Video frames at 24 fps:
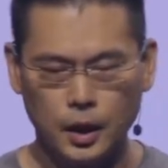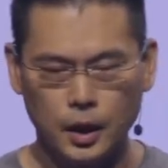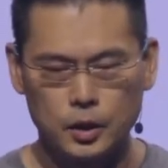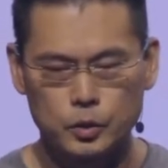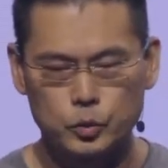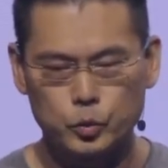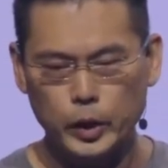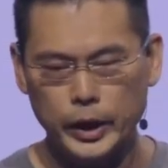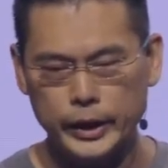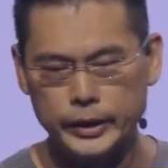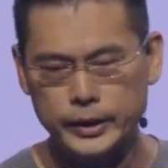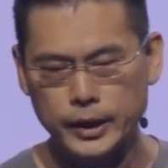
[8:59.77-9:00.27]

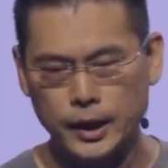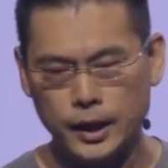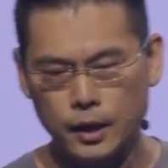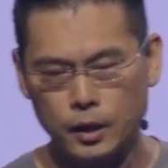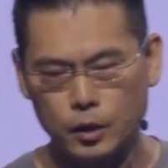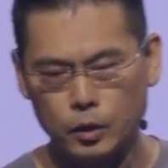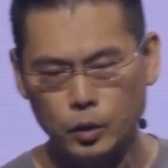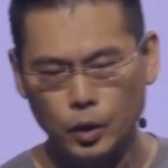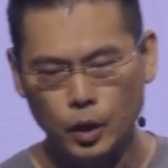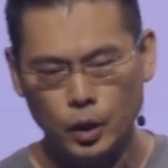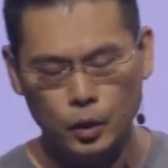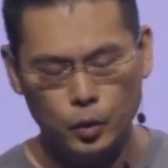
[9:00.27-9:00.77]
Right
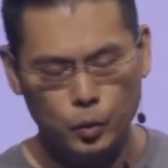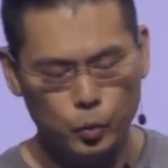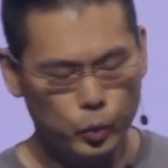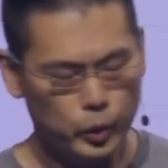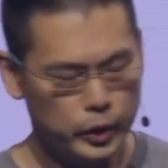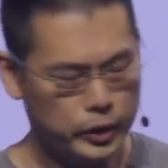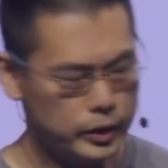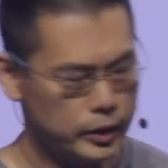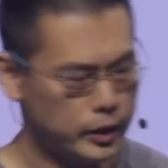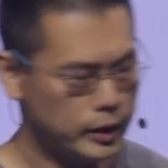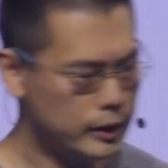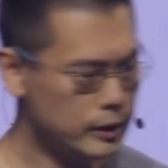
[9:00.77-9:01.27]
now,
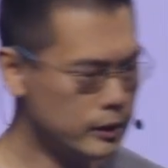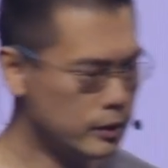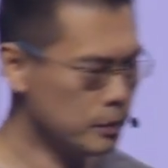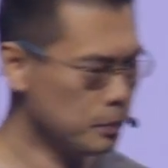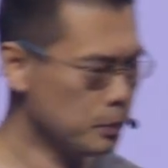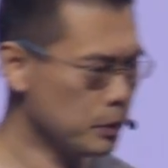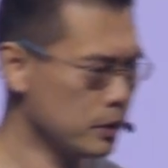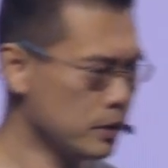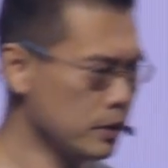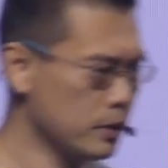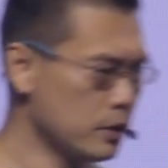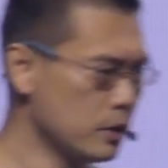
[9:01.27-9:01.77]
we're in the
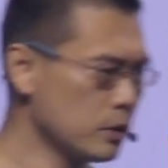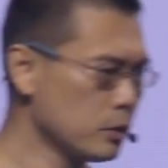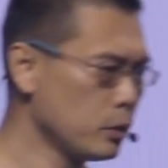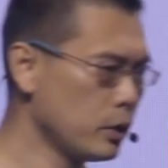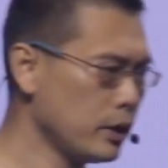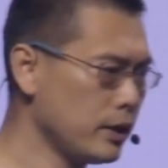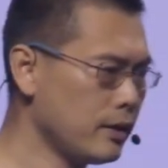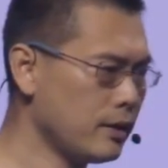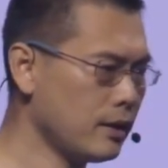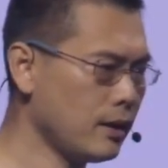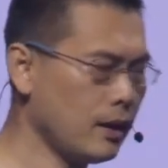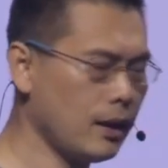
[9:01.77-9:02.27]
position
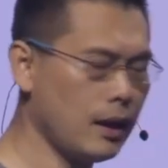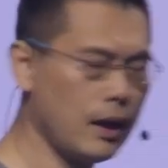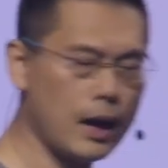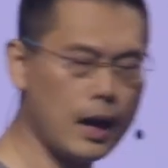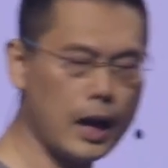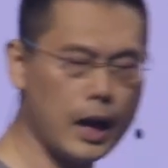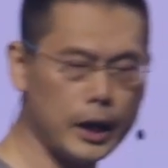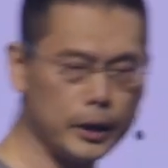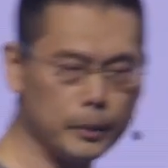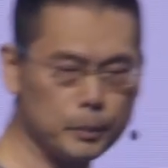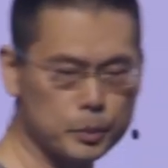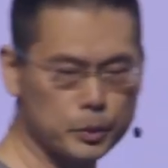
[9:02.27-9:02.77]
with a
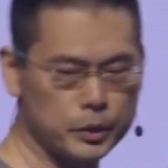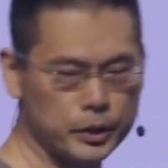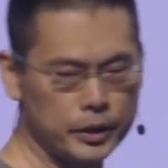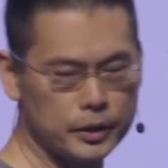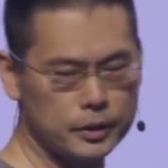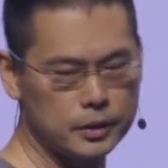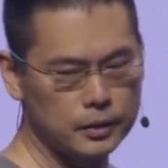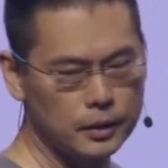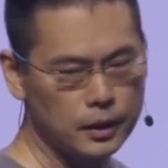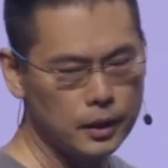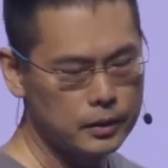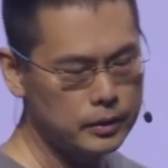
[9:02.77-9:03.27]
hybrid
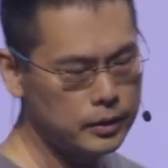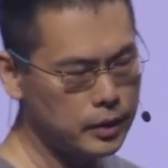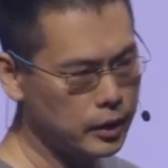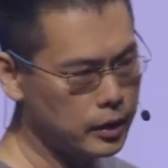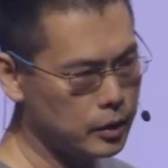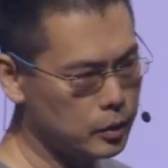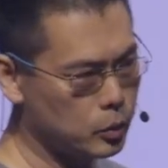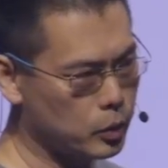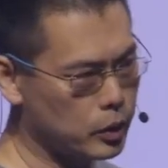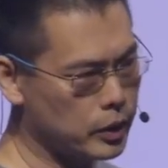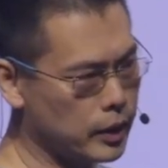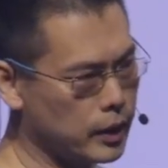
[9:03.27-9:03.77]
data
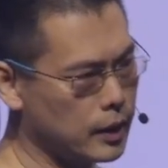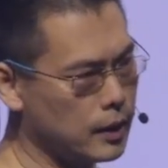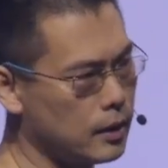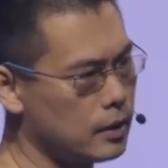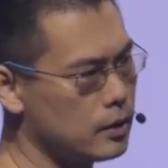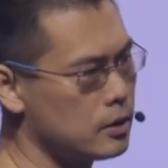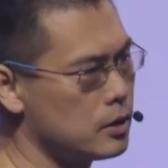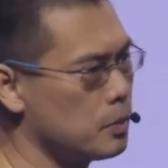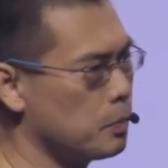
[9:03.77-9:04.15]
warehouse